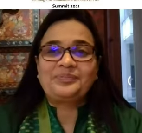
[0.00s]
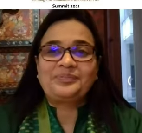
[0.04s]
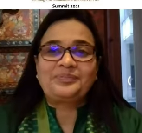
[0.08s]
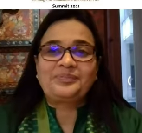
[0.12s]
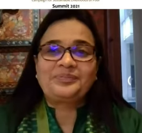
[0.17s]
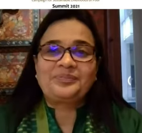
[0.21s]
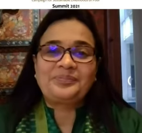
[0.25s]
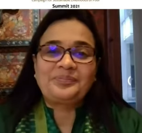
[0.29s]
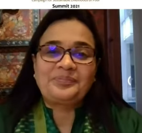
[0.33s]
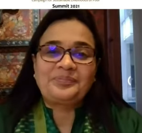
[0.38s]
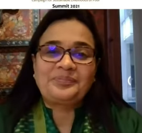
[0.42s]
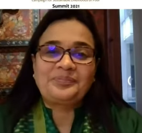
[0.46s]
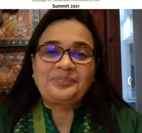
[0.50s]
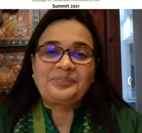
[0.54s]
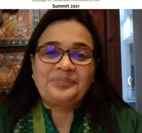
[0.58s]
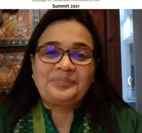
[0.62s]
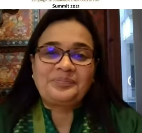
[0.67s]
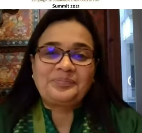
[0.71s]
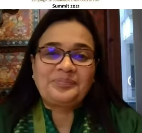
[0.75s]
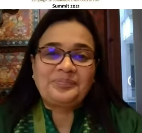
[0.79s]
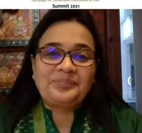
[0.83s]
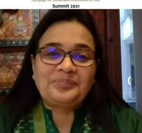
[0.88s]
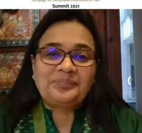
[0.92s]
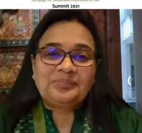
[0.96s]

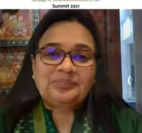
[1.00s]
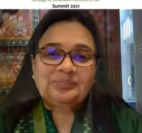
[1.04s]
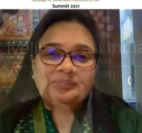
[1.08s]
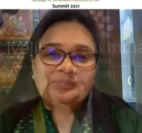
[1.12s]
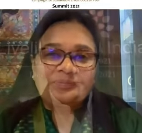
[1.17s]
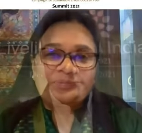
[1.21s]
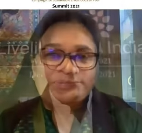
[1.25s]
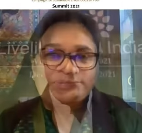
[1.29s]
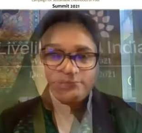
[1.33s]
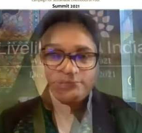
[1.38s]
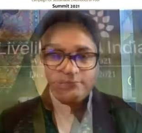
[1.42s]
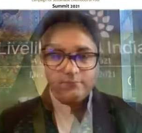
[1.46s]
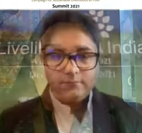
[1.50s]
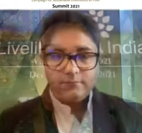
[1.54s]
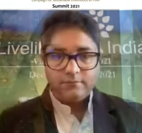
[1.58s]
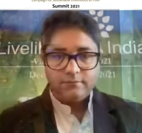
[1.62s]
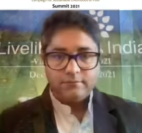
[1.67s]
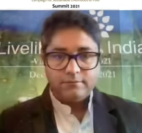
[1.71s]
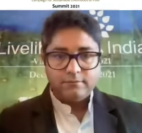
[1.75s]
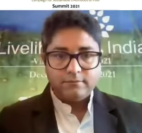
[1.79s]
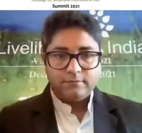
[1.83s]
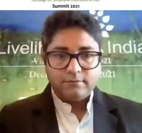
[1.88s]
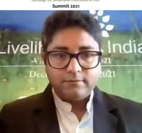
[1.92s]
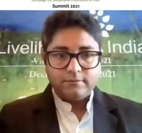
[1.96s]

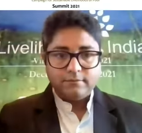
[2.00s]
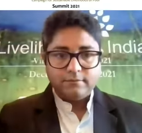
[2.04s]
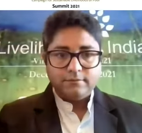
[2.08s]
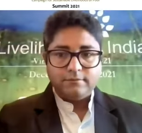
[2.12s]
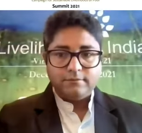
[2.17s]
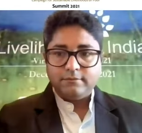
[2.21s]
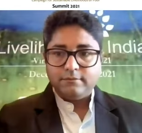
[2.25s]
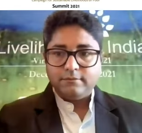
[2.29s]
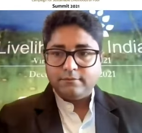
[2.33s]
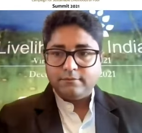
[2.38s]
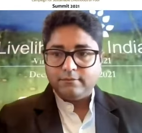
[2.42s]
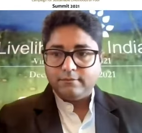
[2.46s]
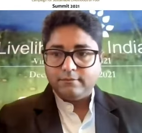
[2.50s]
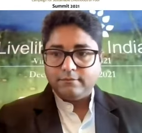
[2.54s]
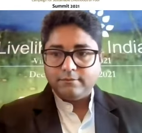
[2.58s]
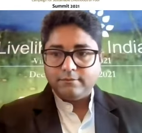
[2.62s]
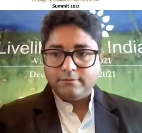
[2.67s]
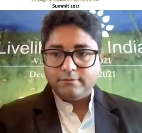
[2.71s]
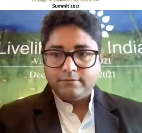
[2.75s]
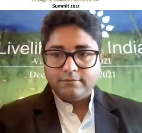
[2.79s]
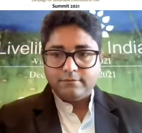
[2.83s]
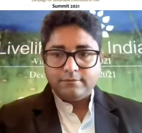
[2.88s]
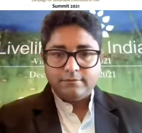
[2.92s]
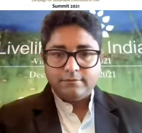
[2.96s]

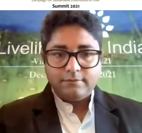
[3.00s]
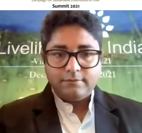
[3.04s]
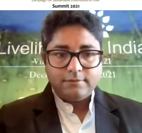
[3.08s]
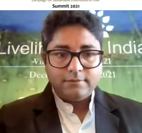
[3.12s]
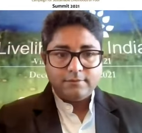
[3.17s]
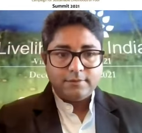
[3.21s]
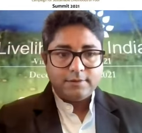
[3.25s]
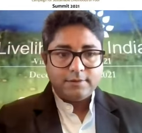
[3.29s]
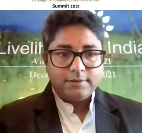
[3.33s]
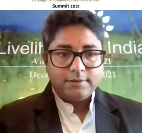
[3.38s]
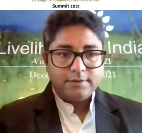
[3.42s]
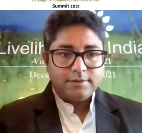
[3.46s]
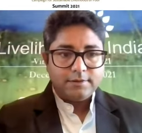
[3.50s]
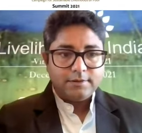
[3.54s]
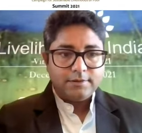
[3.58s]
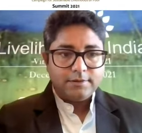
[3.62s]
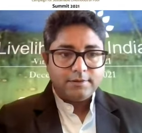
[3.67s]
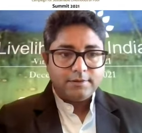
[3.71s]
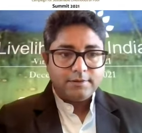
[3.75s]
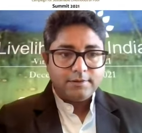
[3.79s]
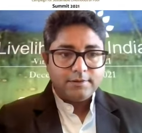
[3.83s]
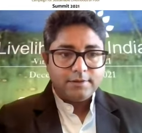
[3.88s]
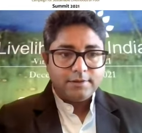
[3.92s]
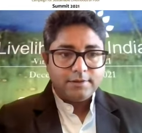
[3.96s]

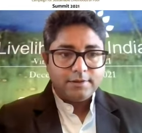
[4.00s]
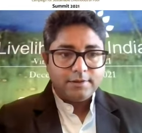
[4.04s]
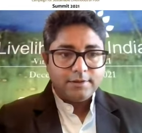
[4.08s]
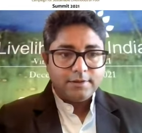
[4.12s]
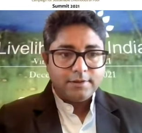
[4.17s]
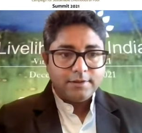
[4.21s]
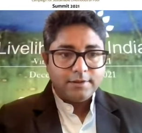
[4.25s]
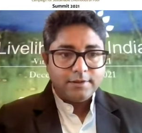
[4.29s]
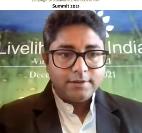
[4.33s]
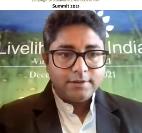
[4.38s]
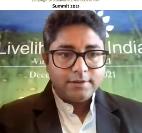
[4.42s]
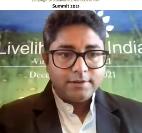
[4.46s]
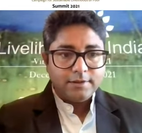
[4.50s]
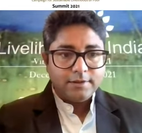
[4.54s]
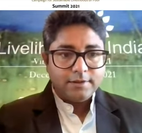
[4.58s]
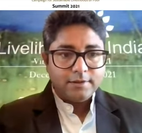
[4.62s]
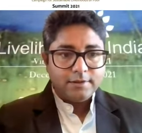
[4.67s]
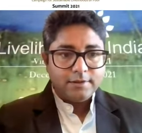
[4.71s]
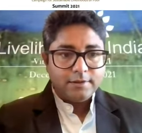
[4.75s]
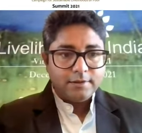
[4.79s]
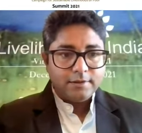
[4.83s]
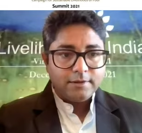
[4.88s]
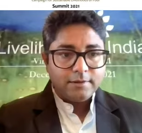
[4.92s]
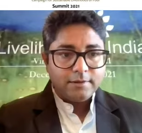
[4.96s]

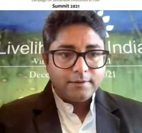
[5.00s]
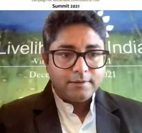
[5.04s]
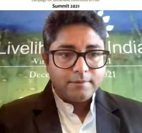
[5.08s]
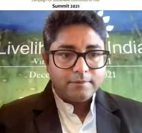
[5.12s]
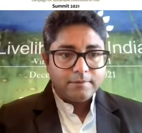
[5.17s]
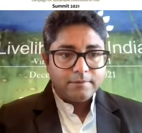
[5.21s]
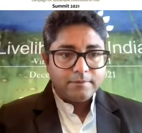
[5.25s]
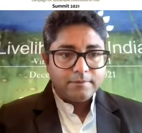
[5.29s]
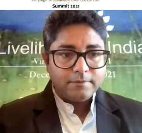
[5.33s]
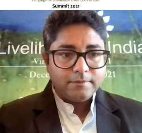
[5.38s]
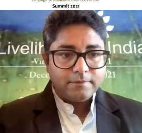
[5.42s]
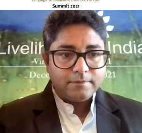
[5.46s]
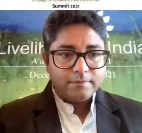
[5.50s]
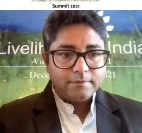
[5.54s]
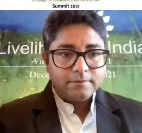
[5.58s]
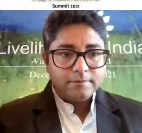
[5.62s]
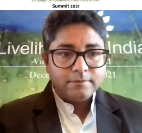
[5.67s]
Nothing is said.